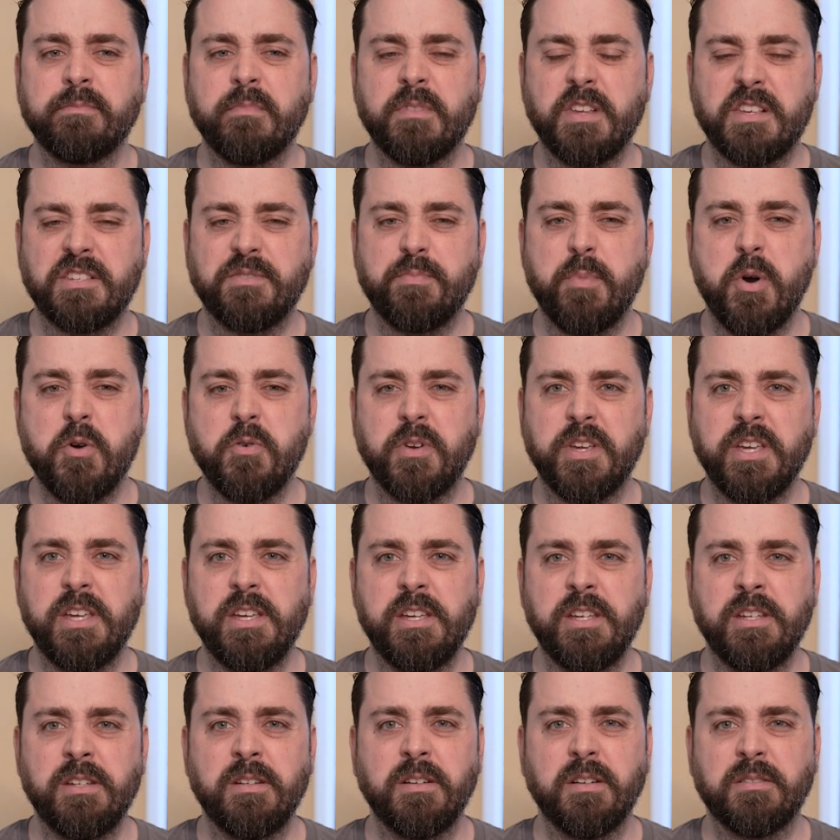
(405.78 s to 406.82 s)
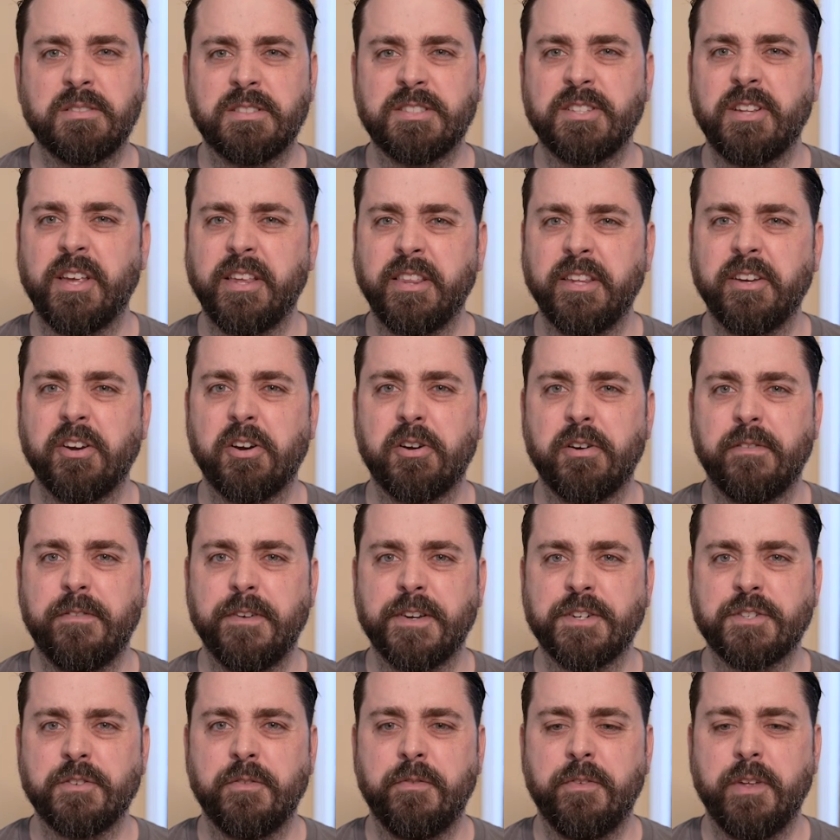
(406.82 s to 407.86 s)
smoky, slightly
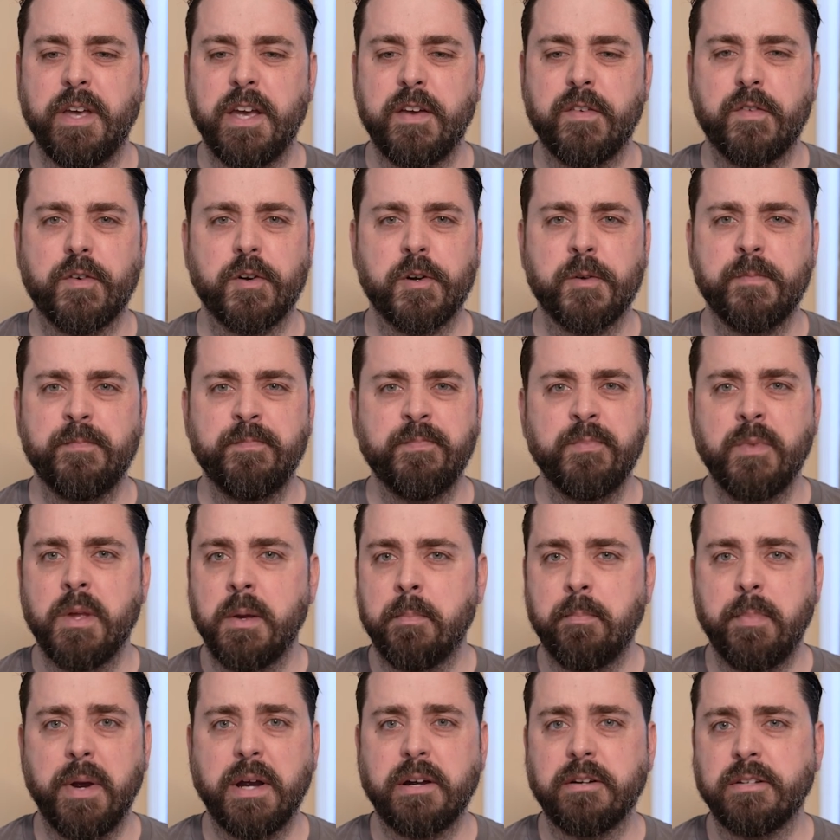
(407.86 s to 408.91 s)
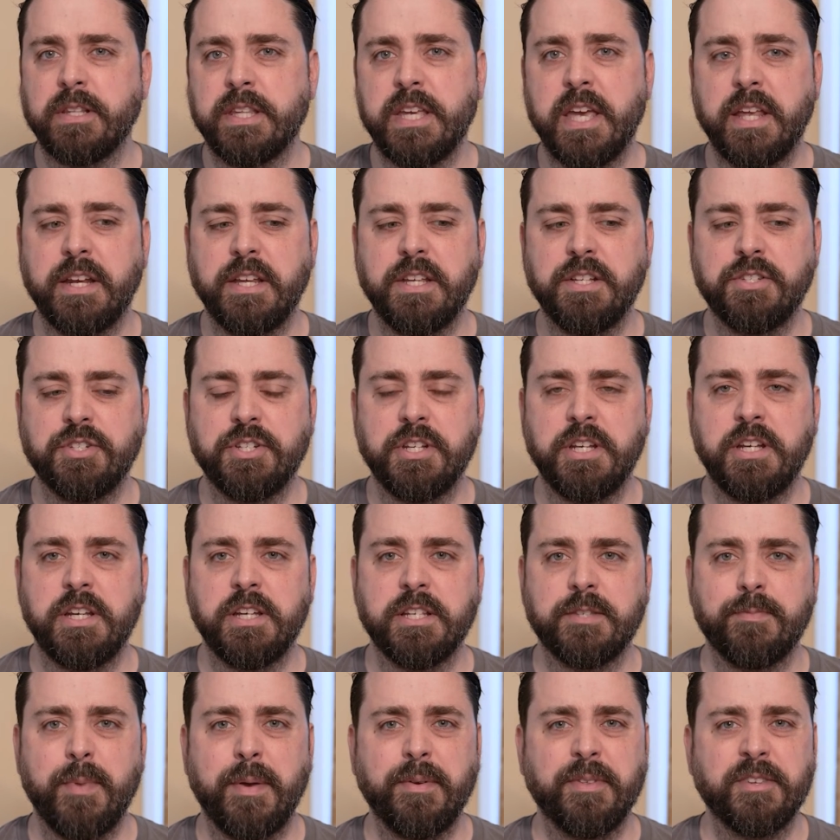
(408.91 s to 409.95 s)
artificial flavor. Barely any
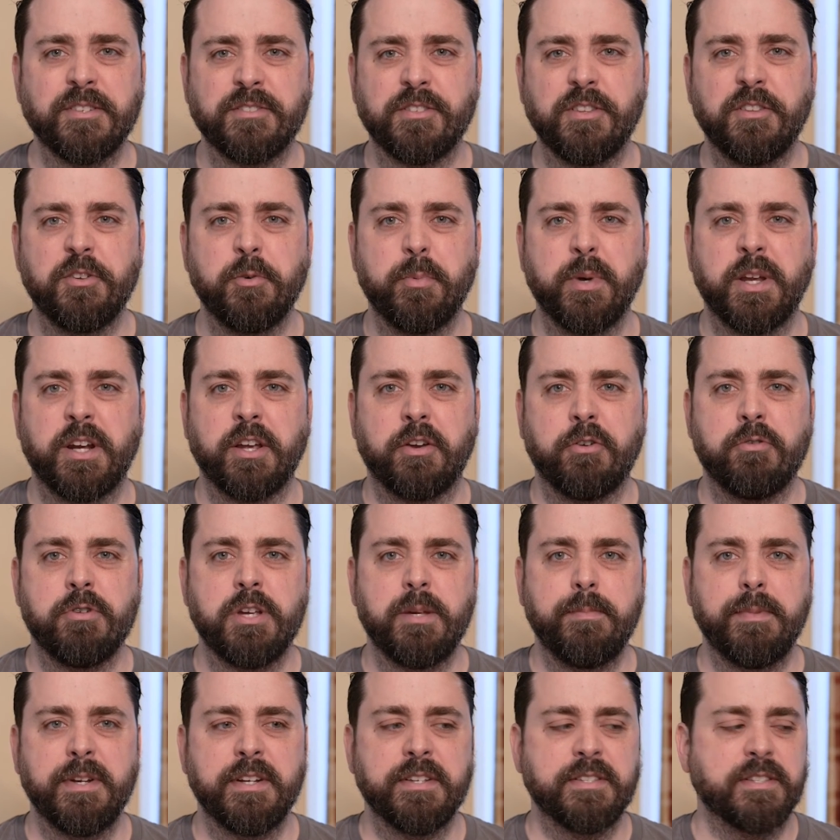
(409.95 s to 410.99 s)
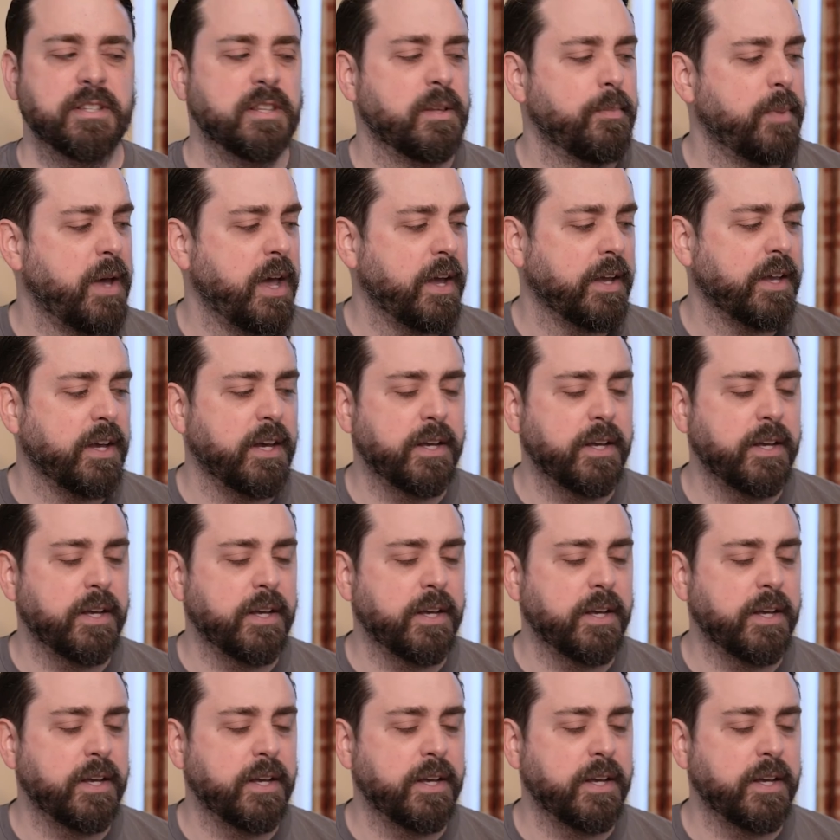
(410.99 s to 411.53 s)
cheese. Maybe there's a little bit of creaminess in the back